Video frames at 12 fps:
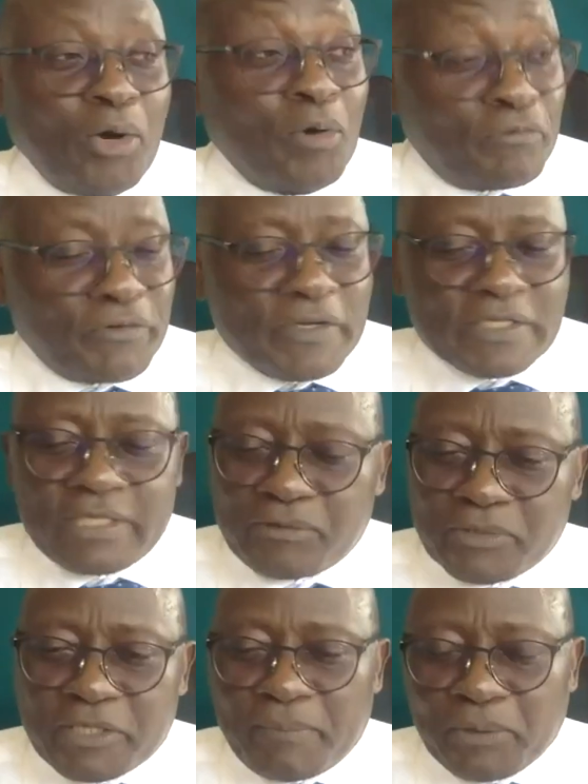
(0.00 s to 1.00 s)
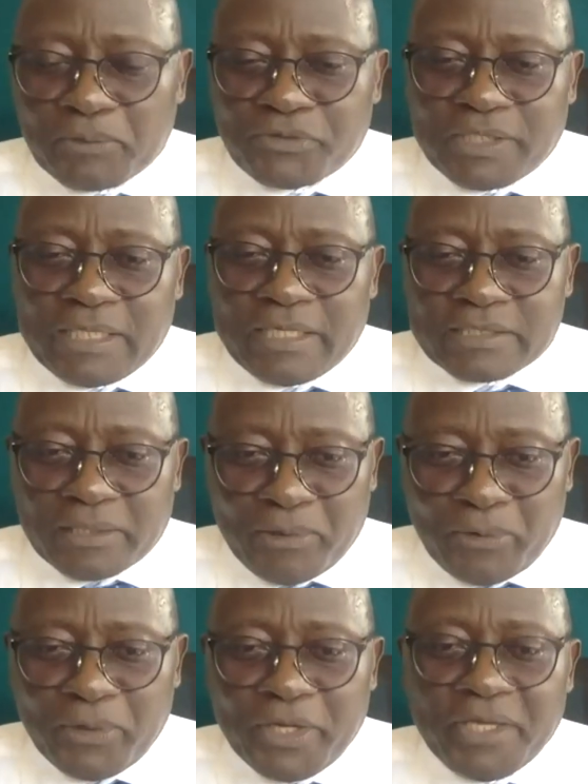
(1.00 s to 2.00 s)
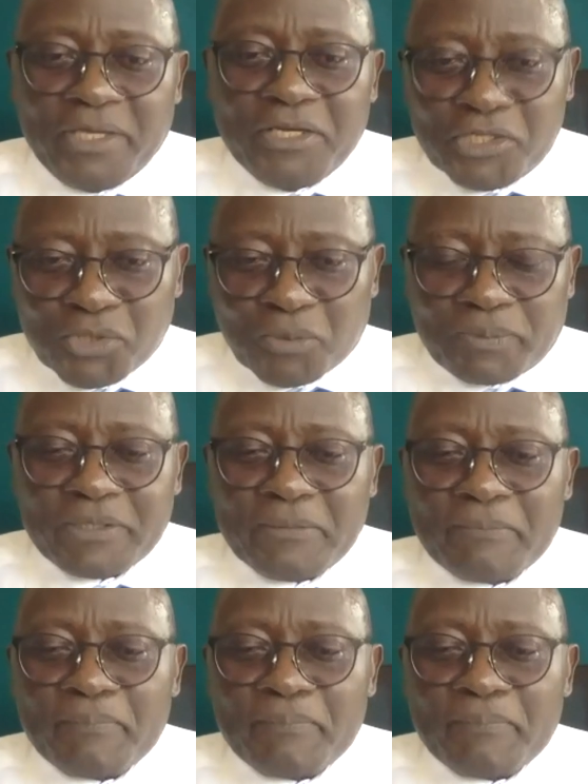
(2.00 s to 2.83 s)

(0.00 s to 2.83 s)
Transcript: conference that was about three years ago in Egypt.